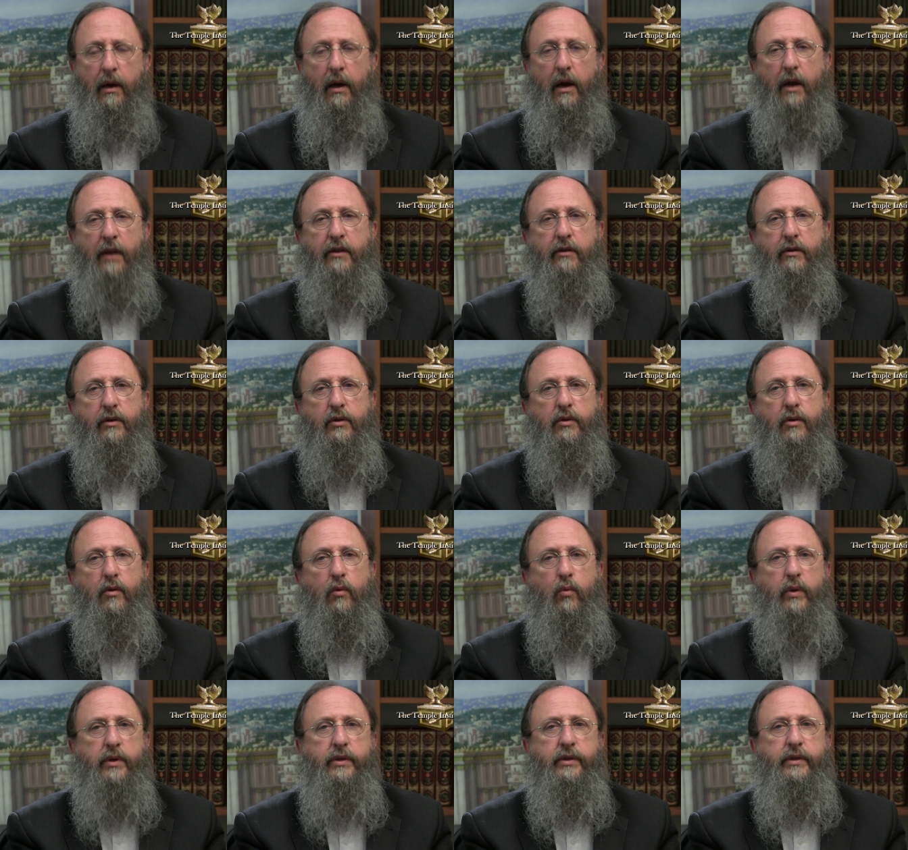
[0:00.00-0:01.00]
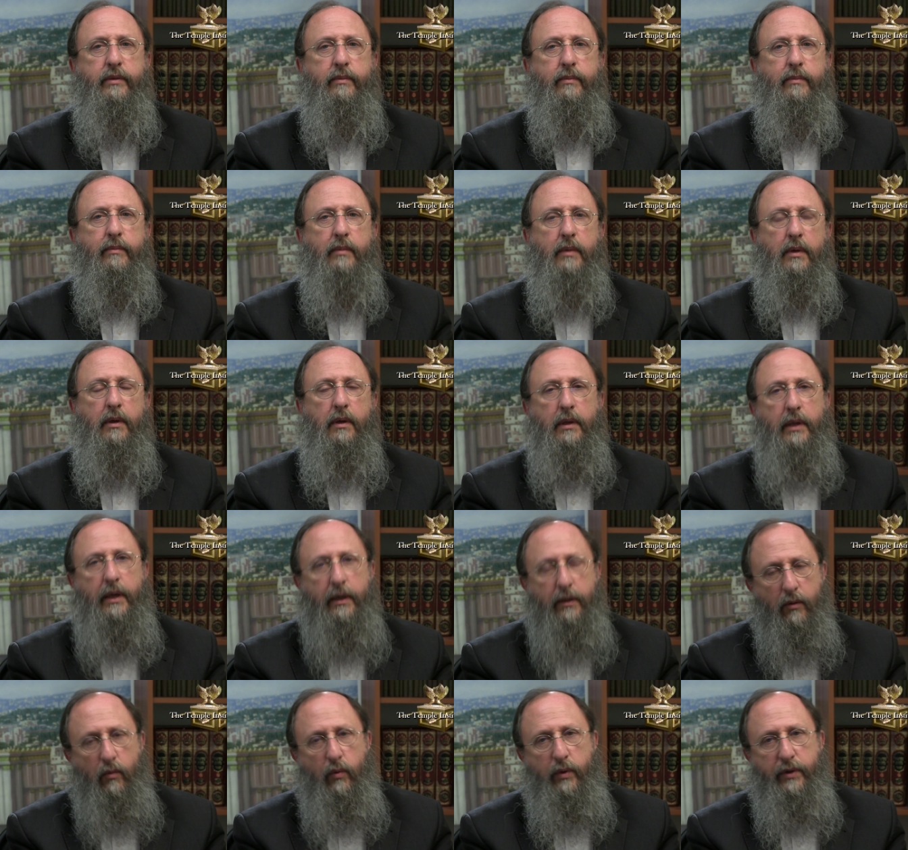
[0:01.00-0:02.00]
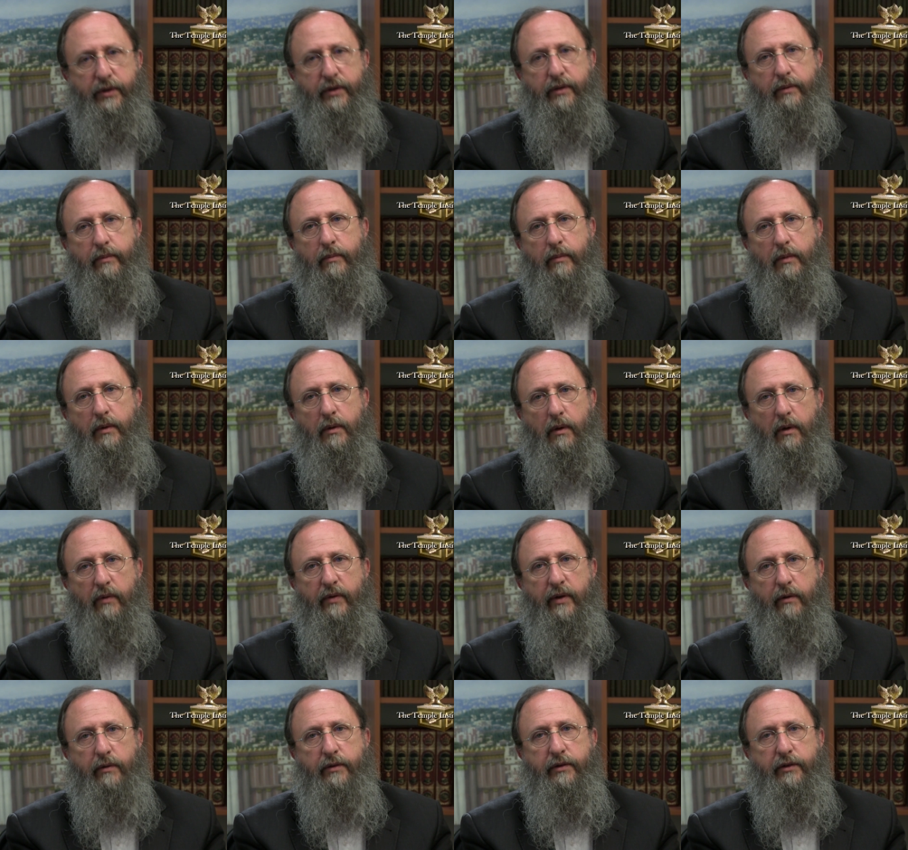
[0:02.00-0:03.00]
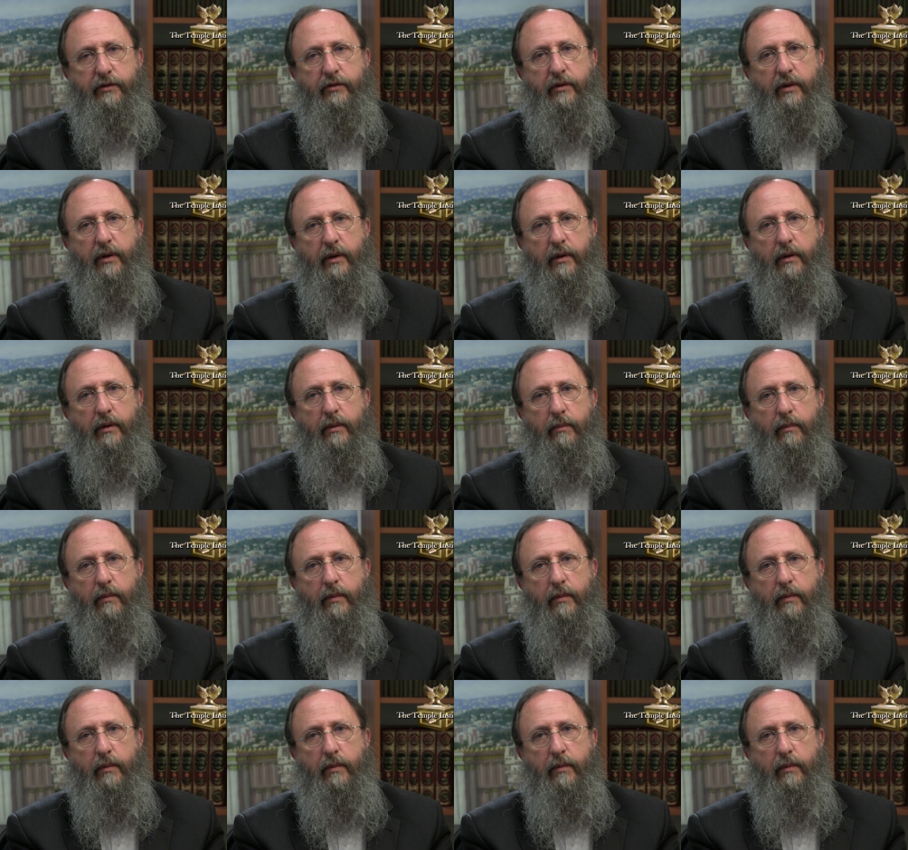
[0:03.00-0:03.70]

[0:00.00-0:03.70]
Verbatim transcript: and there is no wisdom like the wisdom of Eretz Israel.